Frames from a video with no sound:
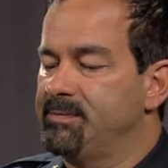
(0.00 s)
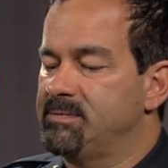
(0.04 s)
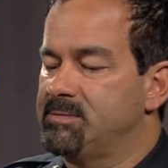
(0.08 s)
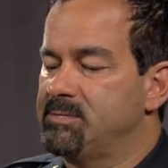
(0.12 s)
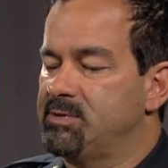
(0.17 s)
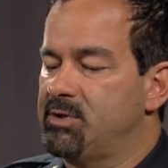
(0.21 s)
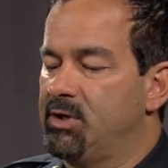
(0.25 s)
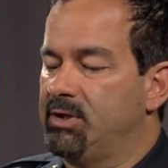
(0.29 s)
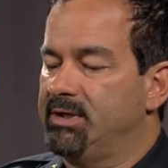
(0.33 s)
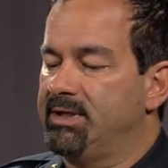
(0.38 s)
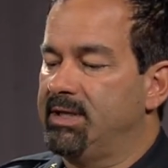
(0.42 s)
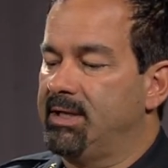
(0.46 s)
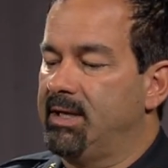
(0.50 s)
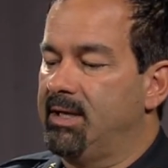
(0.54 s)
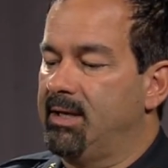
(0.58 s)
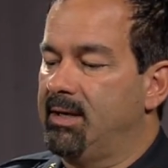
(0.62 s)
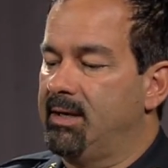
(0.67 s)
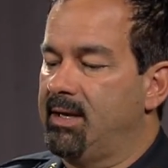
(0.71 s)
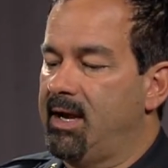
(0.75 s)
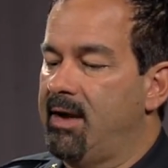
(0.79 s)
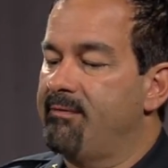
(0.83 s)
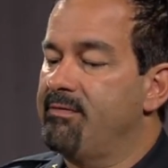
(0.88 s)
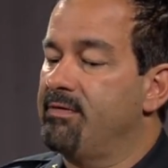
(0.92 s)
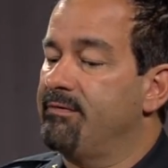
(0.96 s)
certainly
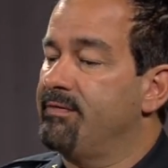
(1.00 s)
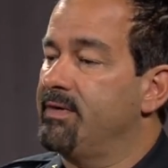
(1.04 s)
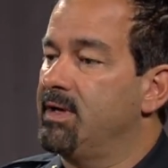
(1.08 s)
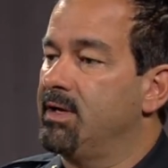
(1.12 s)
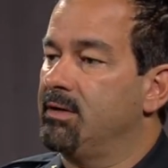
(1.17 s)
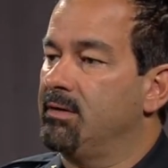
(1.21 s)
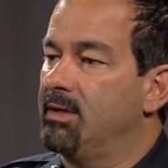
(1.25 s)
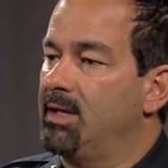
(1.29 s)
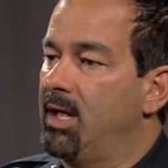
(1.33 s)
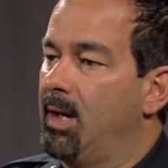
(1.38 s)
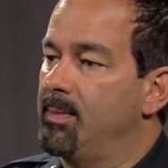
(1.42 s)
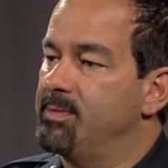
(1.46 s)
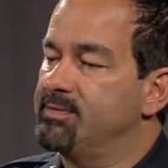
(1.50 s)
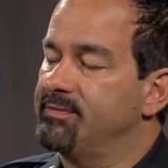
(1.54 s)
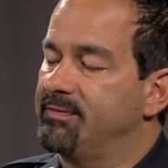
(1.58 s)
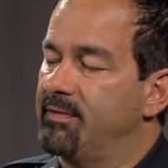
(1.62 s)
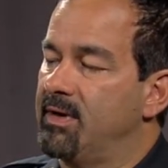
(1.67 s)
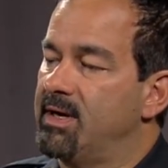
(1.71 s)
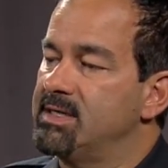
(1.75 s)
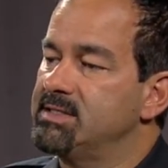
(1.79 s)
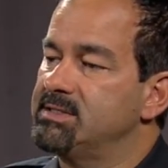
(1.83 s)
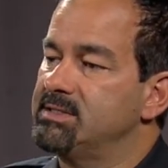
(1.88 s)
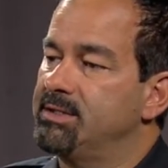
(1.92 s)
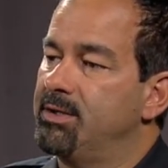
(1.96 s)
every vehicle helps
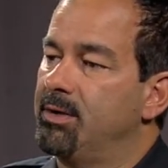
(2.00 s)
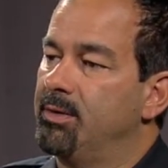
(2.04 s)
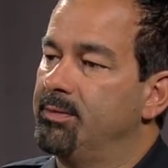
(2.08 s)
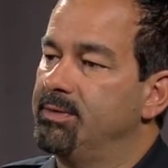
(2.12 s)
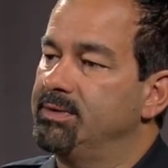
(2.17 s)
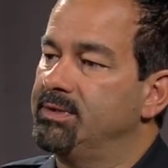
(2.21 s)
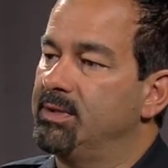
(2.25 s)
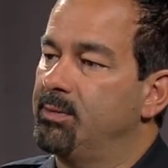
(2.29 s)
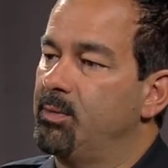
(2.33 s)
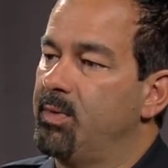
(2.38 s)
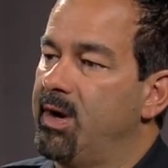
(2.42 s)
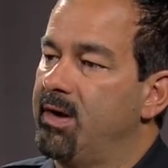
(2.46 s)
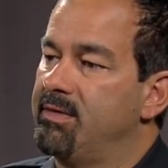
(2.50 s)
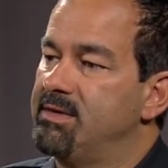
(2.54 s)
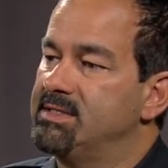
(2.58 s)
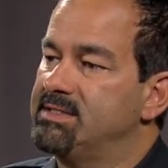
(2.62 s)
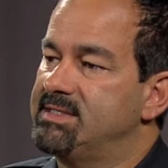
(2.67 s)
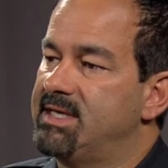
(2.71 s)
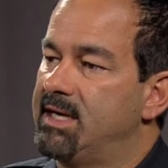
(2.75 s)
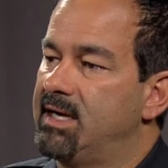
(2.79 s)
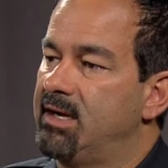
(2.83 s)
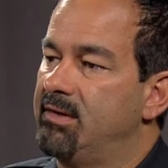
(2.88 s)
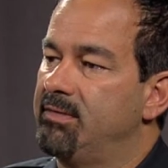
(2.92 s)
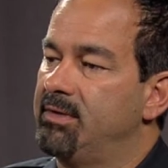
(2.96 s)
for us, you know, with the wear and
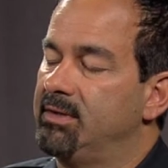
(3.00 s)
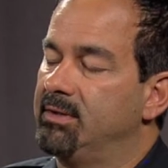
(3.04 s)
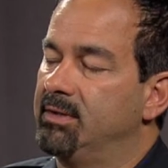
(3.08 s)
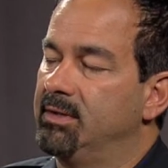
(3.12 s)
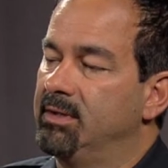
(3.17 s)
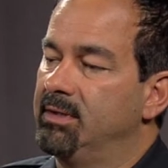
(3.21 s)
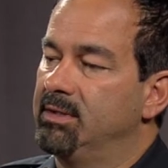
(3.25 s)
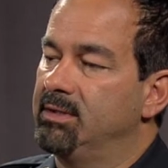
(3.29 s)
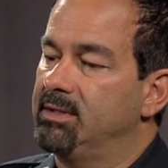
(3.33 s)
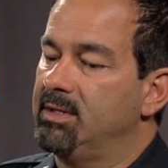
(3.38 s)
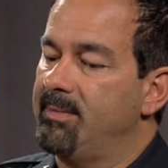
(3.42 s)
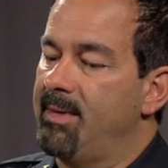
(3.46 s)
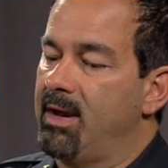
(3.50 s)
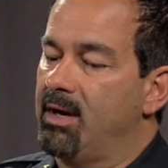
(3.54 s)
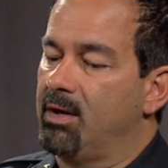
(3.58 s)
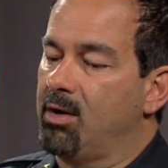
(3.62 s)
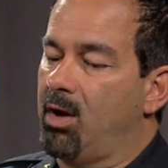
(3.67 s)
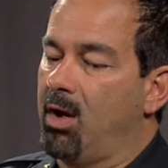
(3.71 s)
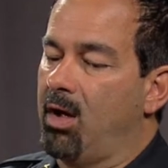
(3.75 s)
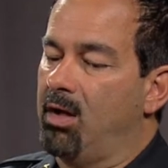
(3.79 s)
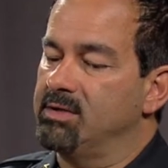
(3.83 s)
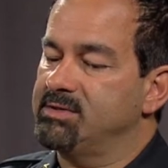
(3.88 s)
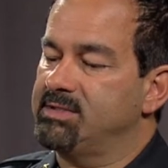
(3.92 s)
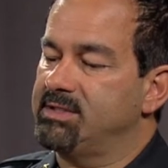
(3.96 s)
tear and the amount of
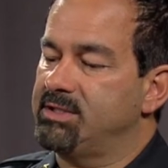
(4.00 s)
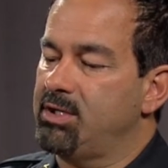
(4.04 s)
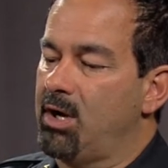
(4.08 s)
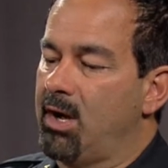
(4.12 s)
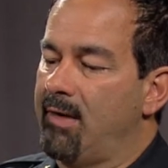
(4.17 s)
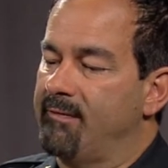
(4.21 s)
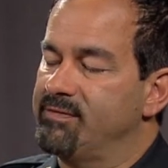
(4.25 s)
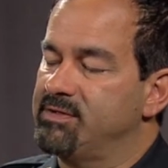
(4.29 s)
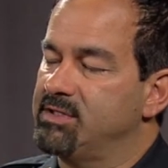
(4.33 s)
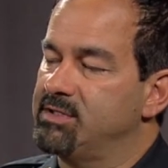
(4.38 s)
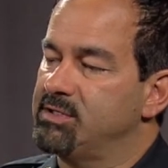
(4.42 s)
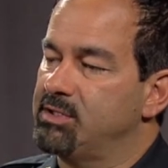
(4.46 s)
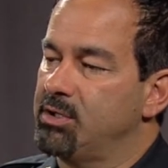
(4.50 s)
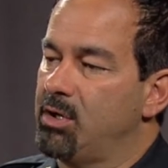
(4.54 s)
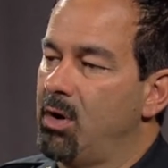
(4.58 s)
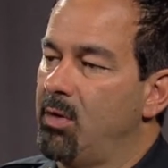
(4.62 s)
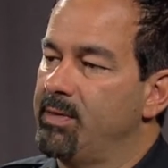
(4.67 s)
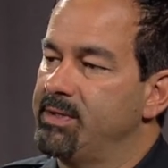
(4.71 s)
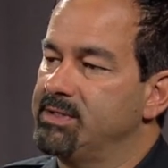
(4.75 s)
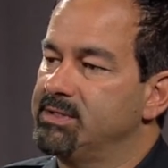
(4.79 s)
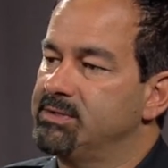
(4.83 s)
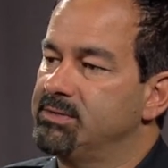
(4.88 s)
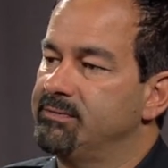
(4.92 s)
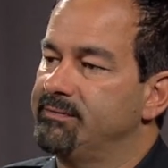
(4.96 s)
calls that the officers are
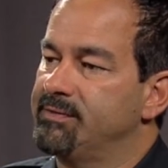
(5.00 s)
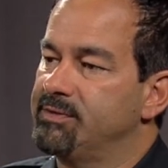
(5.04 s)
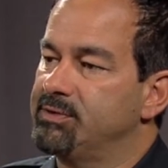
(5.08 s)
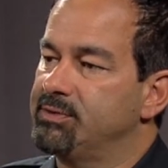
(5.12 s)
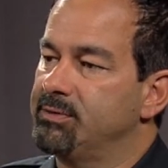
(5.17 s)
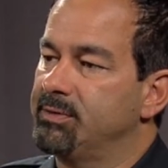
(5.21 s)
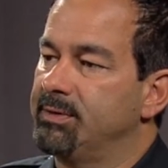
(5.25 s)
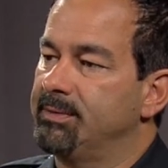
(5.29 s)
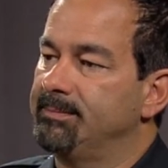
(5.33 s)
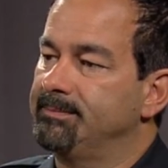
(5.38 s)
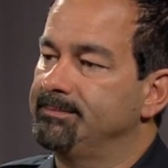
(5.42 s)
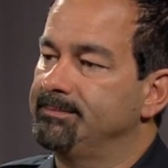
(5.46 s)
going to, for sure.